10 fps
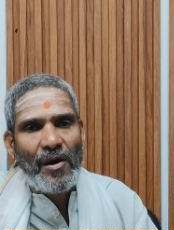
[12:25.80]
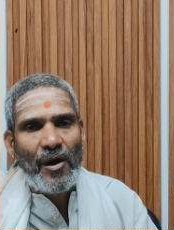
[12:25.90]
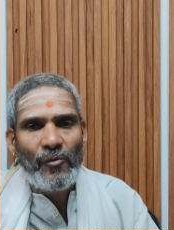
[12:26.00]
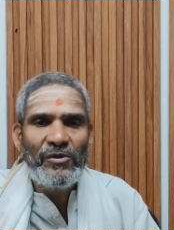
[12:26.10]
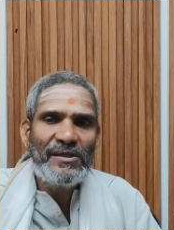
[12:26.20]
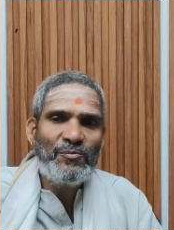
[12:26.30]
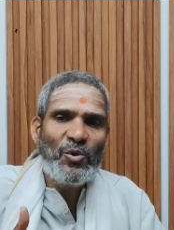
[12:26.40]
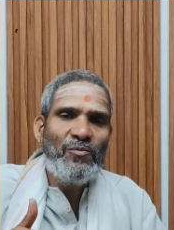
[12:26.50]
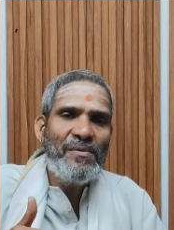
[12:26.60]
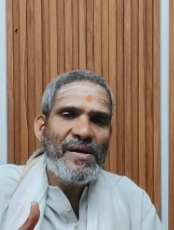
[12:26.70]
How will it
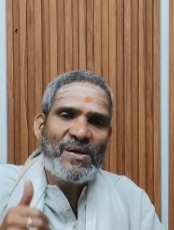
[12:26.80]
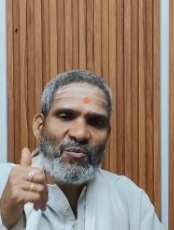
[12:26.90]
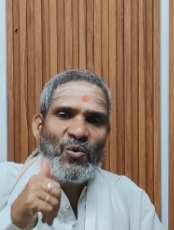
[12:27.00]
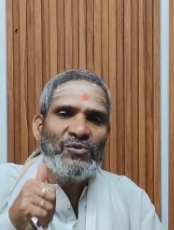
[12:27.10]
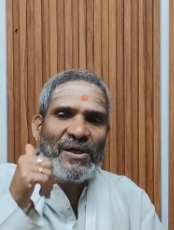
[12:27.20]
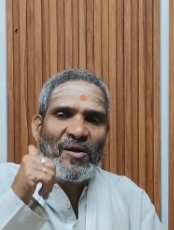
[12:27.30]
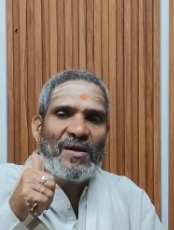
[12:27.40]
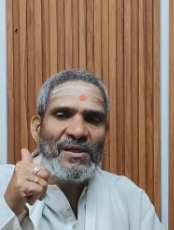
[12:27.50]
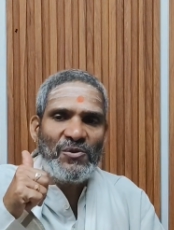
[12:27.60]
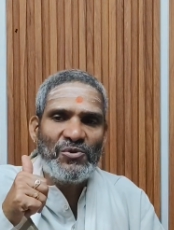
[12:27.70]
move? It moves
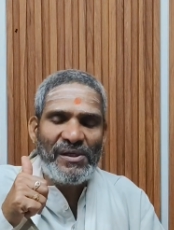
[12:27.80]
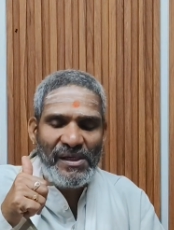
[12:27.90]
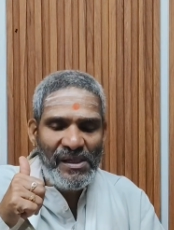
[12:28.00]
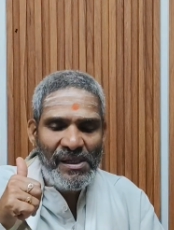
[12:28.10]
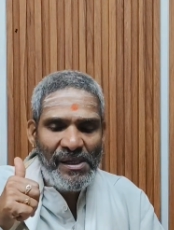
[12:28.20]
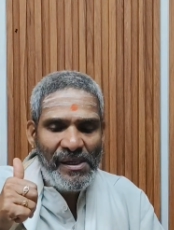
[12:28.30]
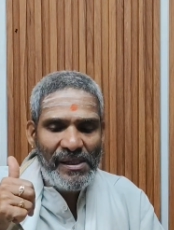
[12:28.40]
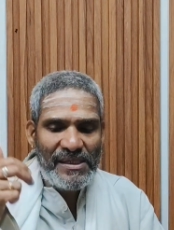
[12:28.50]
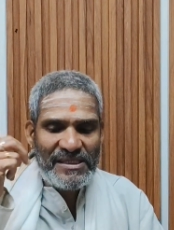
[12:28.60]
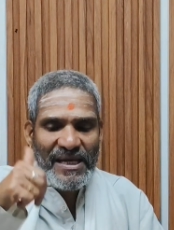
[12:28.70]
according to the
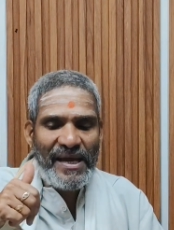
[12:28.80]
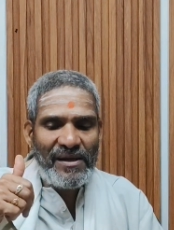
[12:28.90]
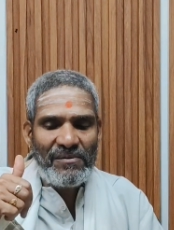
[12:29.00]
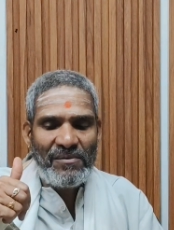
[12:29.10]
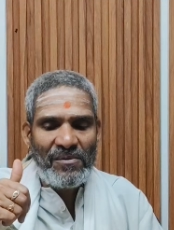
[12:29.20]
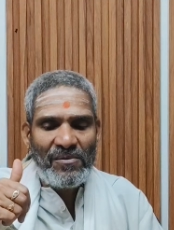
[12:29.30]
desire